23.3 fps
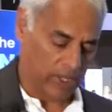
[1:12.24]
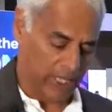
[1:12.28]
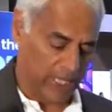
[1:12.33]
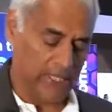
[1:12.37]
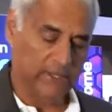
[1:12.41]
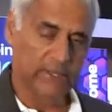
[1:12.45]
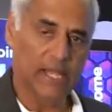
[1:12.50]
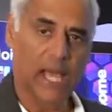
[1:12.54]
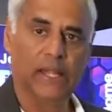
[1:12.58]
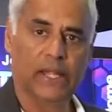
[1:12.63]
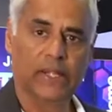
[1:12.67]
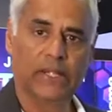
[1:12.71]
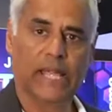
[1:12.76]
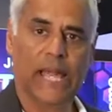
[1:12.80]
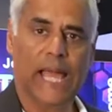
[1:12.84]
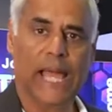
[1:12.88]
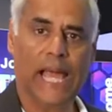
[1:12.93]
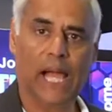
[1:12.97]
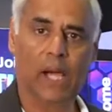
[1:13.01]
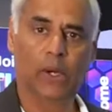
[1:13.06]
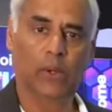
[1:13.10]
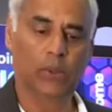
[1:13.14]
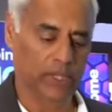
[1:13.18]
insight into
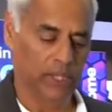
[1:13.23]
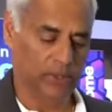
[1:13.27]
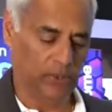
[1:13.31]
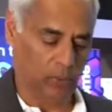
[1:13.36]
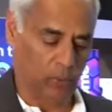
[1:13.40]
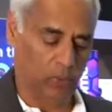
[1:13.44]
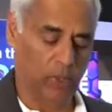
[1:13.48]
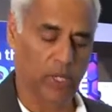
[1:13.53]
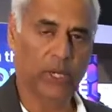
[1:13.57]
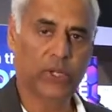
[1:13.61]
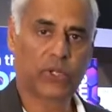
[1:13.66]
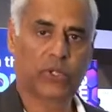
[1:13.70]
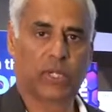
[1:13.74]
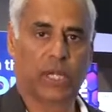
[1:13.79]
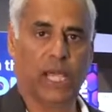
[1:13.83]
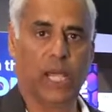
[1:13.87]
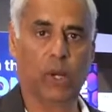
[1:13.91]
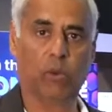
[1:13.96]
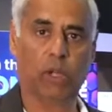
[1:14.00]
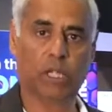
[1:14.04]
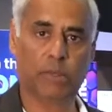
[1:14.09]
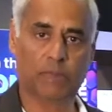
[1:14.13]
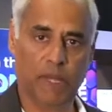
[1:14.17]
how this works
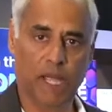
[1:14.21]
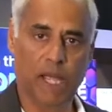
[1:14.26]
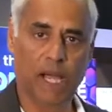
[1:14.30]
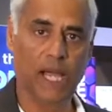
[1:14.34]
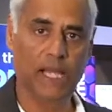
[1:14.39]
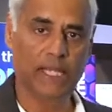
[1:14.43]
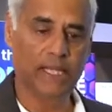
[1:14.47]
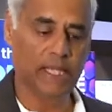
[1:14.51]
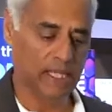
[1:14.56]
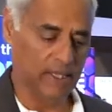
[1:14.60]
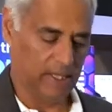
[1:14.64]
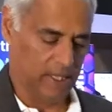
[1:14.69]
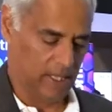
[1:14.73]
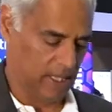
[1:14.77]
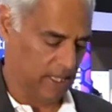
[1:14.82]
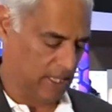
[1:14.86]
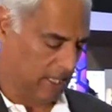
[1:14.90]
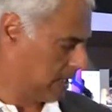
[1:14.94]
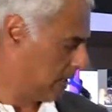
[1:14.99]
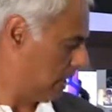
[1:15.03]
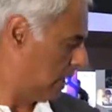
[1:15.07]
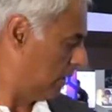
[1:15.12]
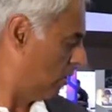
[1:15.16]
and what's behind it,
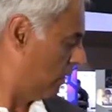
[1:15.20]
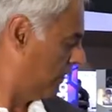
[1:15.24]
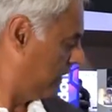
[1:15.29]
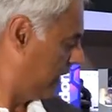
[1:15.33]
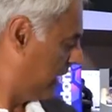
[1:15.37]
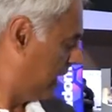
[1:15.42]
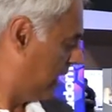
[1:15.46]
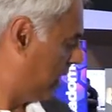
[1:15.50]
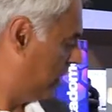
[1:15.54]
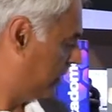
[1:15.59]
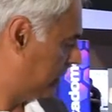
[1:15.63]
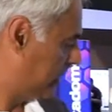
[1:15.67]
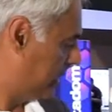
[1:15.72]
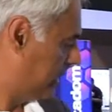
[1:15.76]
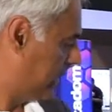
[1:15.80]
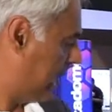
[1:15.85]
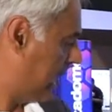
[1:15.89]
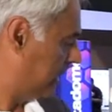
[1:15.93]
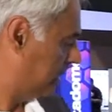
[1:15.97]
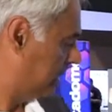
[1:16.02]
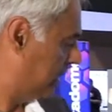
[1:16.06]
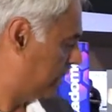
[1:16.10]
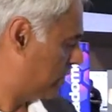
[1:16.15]
over here is a
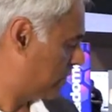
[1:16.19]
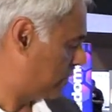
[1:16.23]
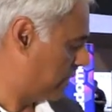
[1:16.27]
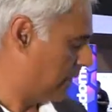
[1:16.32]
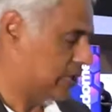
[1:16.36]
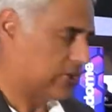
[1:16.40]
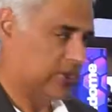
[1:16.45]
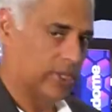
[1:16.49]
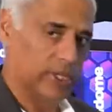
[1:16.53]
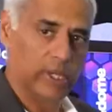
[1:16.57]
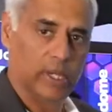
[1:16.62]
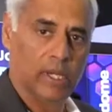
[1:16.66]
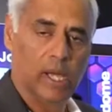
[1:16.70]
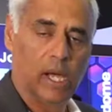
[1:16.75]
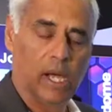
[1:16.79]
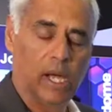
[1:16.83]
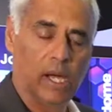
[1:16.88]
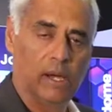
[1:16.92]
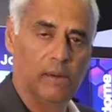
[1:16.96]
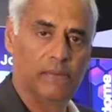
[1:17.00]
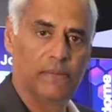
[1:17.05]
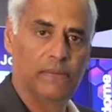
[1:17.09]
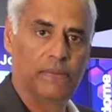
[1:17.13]
nice illustration
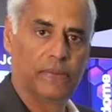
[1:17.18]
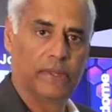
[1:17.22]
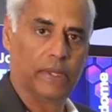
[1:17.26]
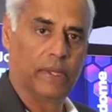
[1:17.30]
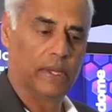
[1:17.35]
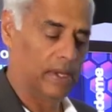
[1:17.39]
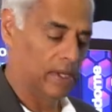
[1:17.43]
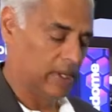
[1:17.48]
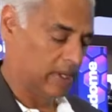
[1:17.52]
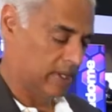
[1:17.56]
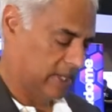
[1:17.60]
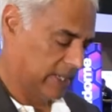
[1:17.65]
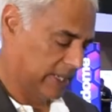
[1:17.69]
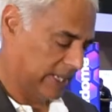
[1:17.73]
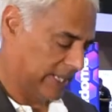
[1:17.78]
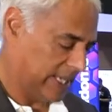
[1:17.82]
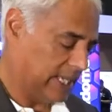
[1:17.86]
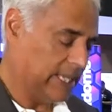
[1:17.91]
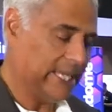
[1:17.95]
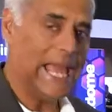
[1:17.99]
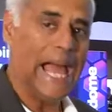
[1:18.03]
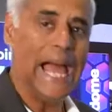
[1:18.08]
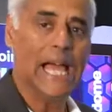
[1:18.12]
of the
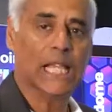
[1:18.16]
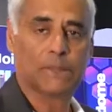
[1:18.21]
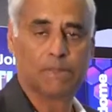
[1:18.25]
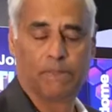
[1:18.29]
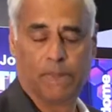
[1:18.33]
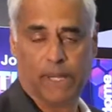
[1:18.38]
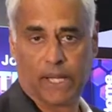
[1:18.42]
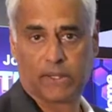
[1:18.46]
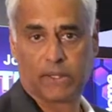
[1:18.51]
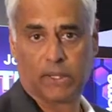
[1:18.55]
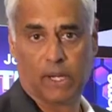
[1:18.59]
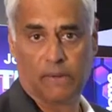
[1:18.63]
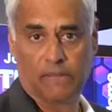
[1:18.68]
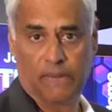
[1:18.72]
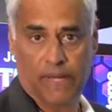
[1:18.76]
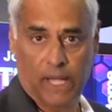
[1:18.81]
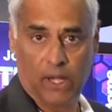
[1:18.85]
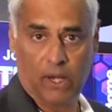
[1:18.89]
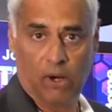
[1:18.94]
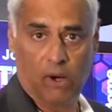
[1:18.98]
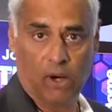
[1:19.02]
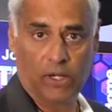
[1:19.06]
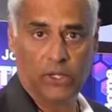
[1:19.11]
key aspects of
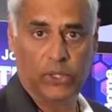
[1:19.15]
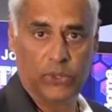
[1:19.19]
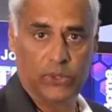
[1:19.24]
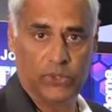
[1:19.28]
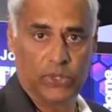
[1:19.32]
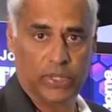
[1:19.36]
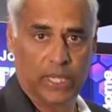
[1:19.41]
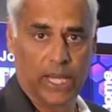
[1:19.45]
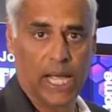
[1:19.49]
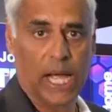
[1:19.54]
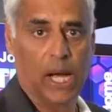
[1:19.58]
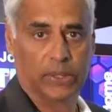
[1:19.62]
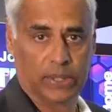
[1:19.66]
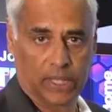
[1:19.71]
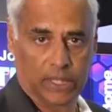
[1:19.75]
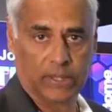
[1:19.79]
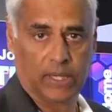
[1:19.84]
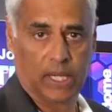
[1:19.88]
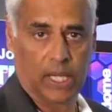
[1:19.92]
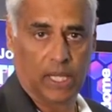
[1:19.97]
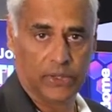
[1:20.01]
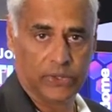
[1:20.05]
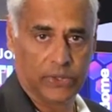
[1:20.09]
AR using our
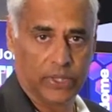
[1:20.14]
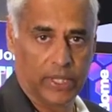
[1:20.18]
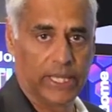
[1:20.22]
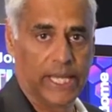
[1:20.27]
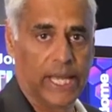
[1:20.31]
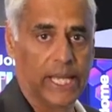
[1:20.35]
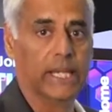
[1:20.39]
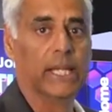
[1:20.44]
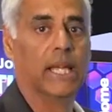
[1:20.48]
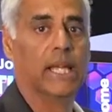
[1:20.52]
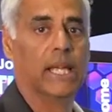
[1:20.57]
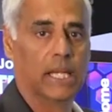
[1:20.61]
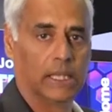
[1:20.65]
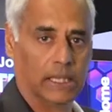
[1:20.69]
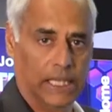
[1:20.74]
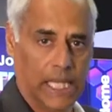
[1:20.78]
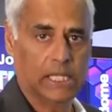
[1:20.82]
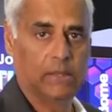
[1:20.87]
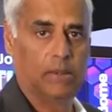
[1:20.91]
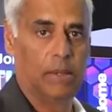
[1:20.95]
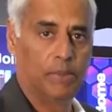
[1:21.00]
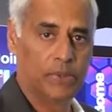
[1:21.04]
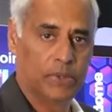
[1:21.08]
technology. Again,
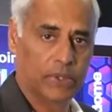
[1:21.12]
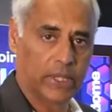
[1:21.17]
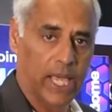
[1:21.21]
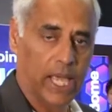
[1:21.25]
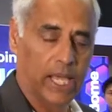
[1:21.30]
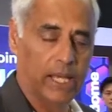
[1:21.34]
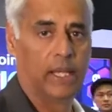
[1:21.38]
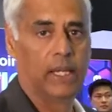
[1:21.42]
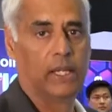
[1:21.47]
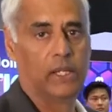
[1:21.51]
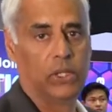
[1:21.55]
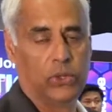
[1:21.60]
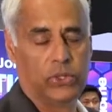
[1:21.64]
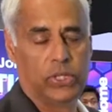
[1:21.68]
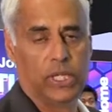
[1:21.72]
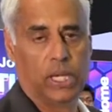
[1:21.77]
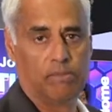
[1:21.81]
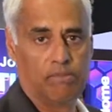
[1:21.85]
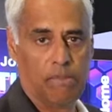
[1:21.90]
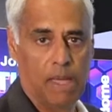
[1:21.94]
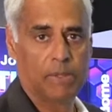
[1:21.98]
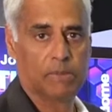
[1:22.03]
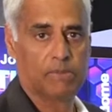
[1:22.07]
laser beam scanning
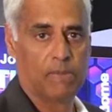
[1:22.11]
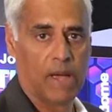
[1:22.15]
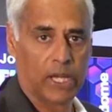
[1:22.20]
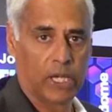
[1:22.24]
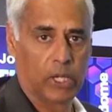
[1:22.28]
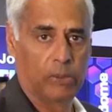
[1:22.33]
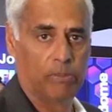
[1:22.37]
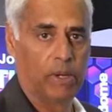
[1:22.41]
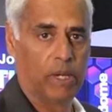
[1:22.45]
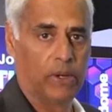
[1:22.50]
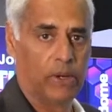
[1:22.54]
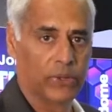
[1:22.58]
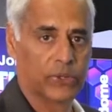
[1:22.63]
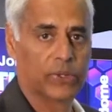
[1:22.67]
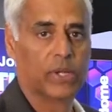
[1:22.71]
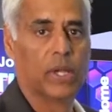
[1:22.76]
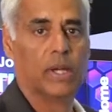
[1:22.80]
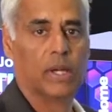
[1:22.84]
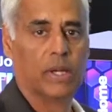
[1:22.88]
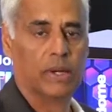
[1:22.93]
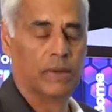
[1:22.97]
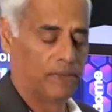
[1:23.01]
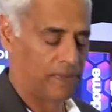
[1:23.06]
using MEMS micromirrors
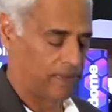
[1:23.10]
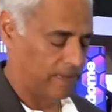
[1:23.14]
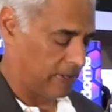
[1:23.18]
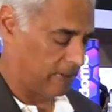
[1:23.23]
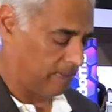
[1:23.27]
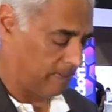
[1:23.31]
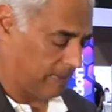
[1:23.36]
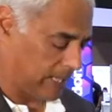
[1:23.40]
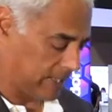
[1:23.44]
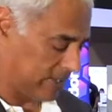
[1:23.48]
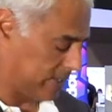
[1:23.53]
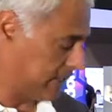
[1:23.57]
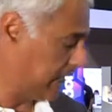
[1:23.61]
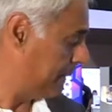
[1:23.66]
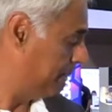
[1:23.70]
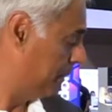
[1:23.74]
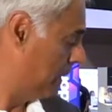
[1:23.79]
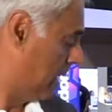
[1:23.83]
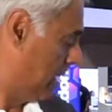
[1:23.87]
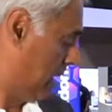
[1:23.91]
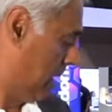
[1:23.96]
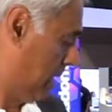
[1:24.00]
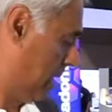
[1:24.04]
from ST.
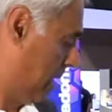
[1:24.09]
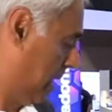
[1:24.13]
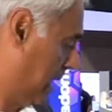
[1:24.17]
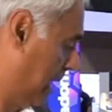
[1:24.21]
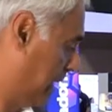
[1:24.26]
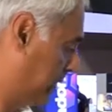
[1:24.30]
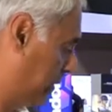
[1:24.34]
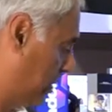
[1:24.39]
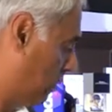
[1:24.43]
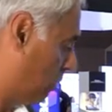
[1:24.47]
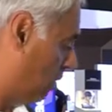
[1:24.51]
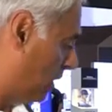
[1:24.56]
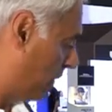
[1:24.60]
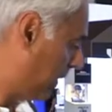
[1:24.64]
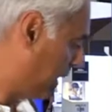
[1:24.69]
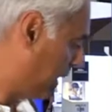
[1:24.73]
And so over